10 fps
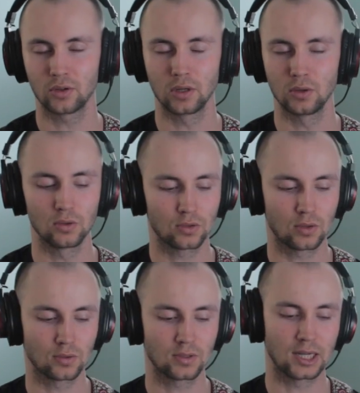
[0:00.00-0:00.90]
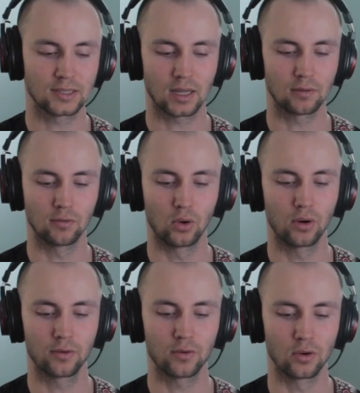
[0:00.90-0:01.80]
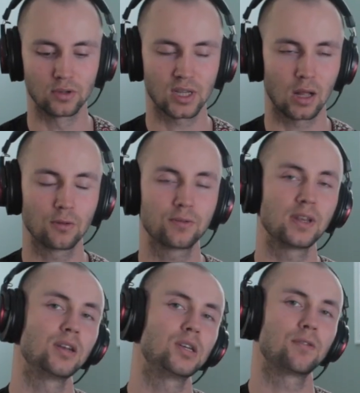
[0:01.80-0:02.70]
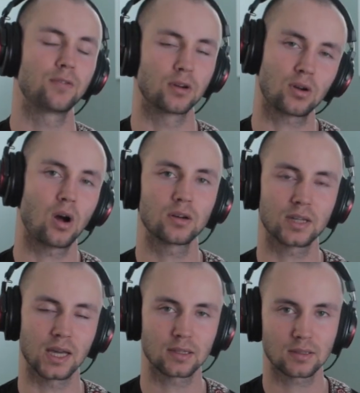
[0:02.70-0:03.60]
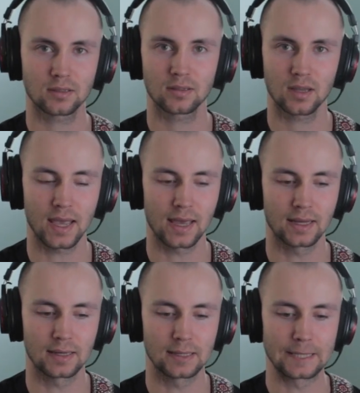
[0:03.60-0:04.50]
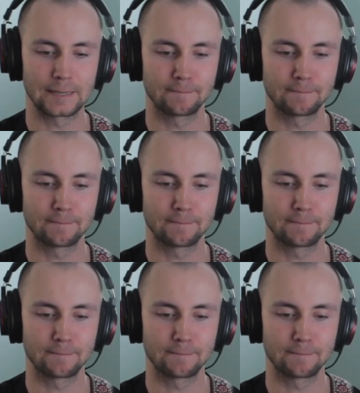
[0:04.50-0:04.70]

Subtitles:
You can use those things that you've learned for yourself in a different contexts, and